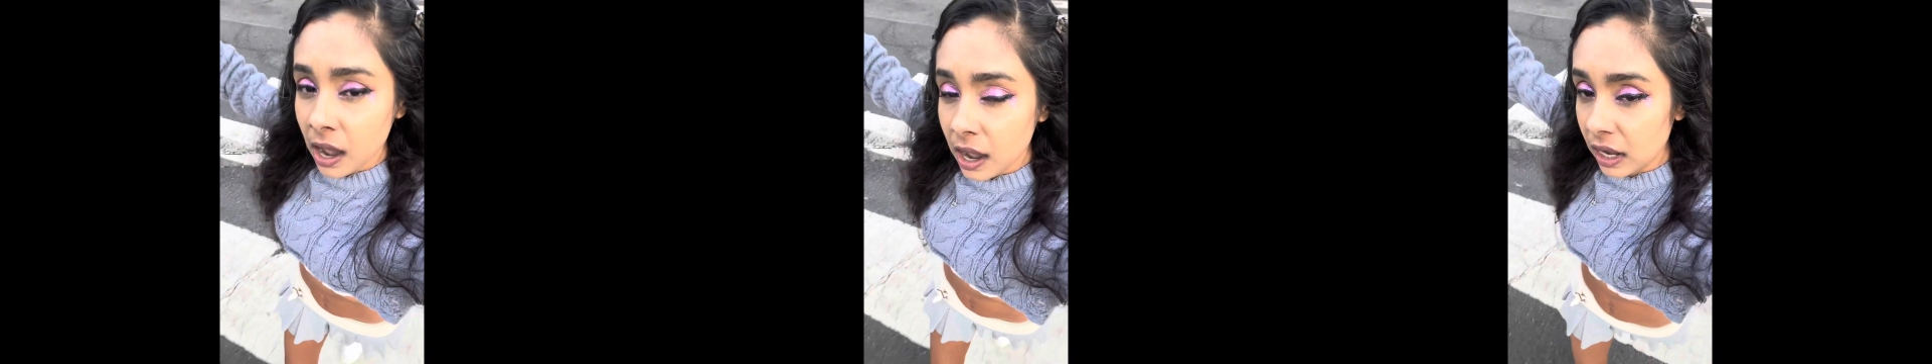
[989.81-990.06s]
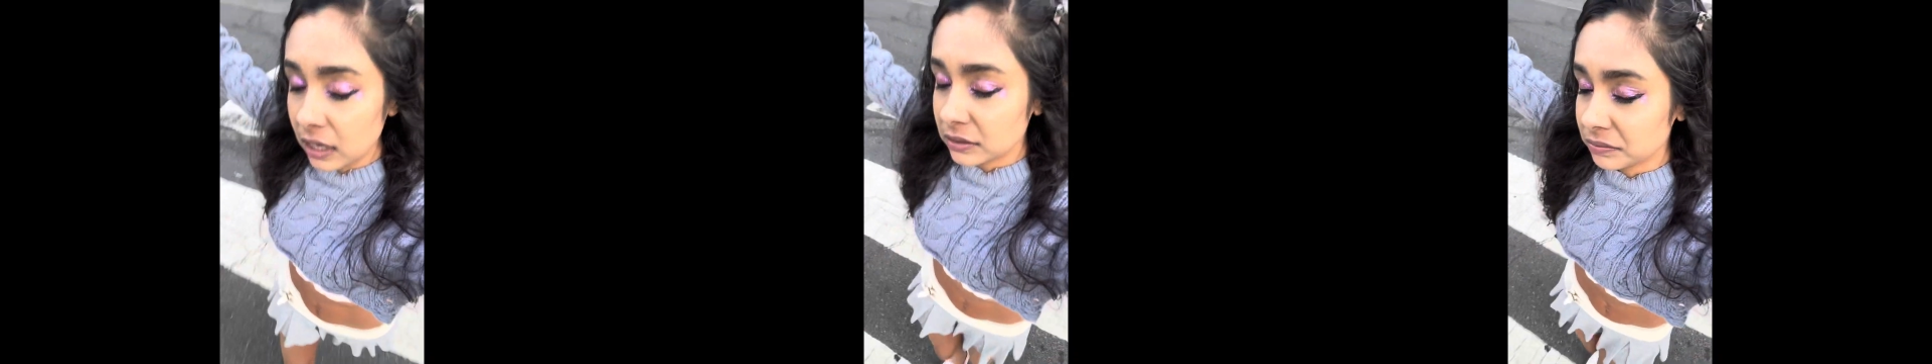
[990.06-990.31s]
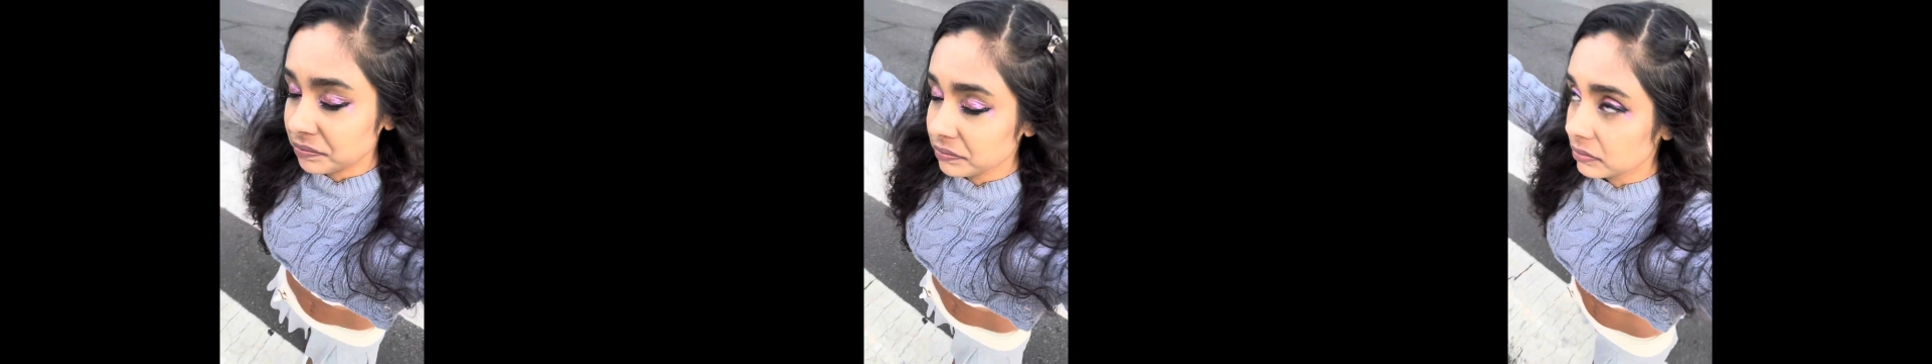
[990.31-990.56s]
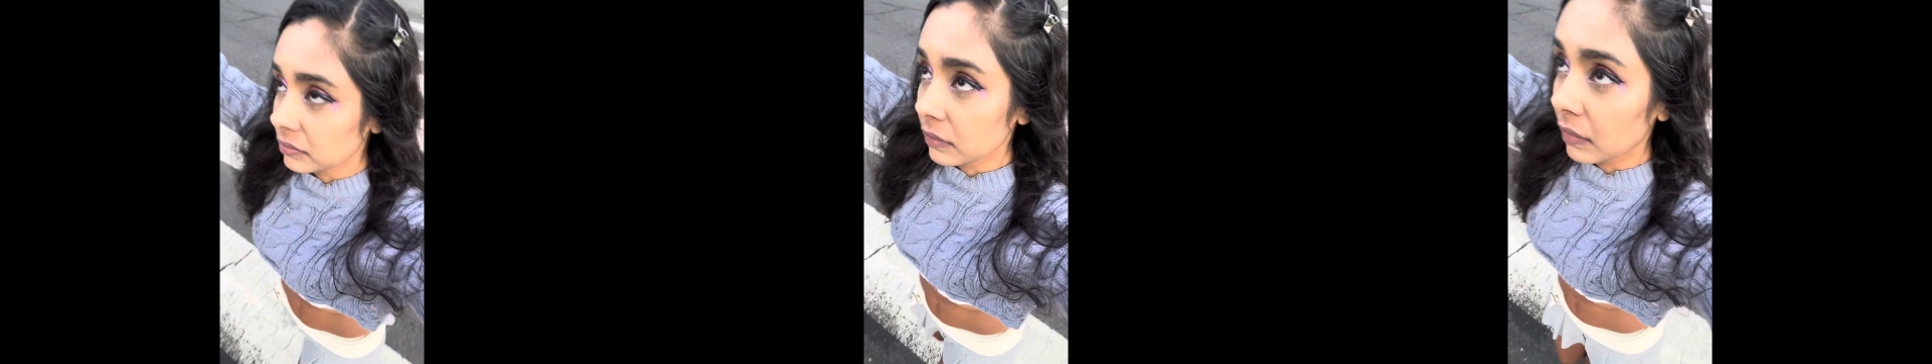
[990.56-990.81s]

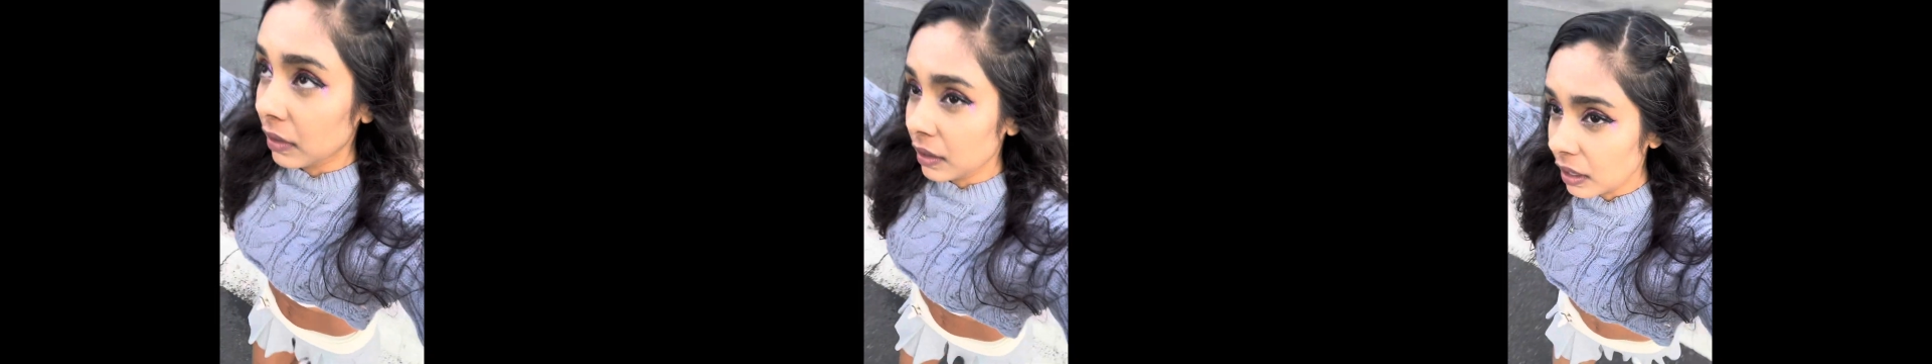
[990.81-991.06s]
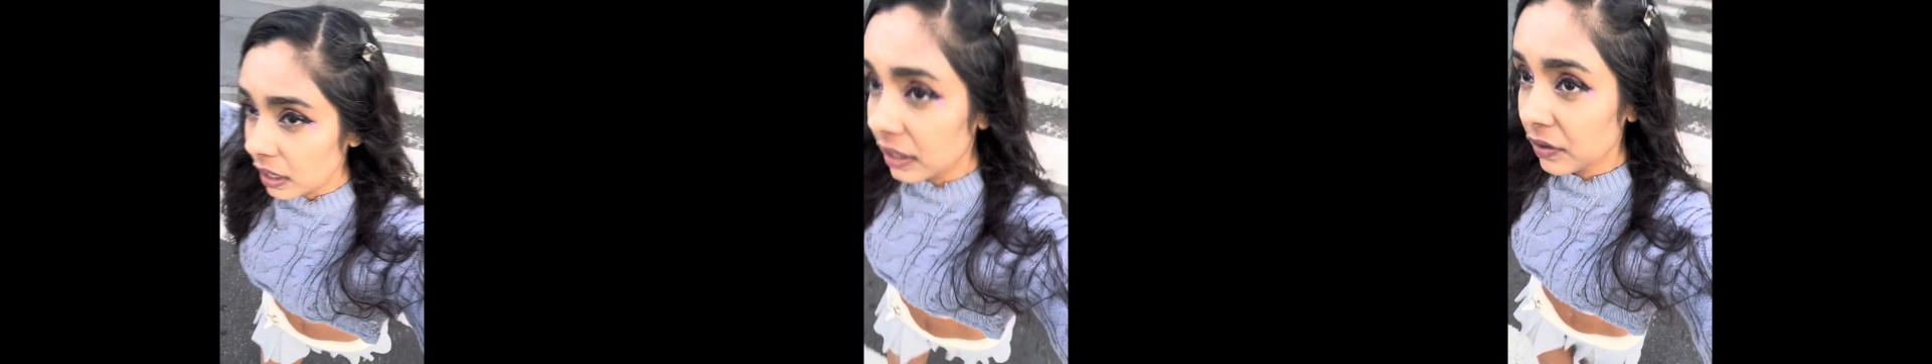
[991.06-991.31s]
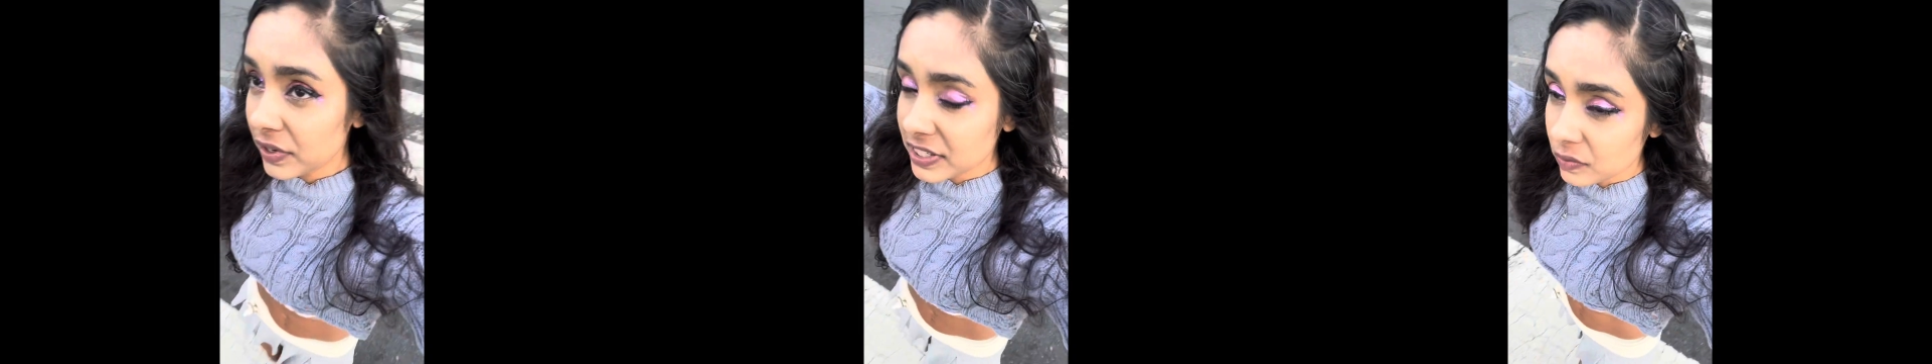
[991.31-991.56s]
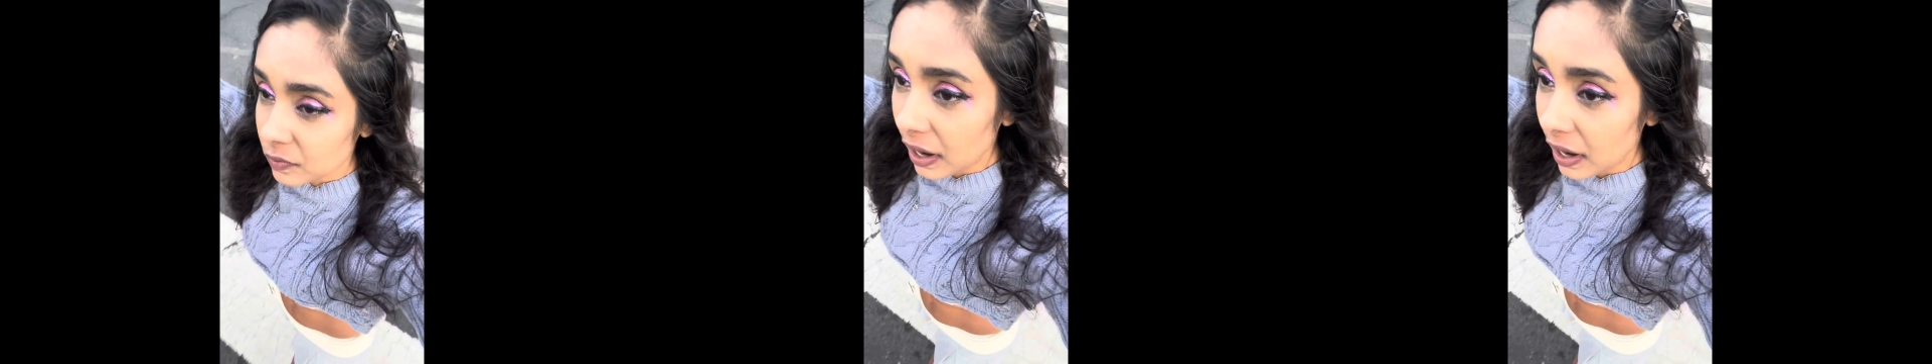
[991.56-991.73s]
The reason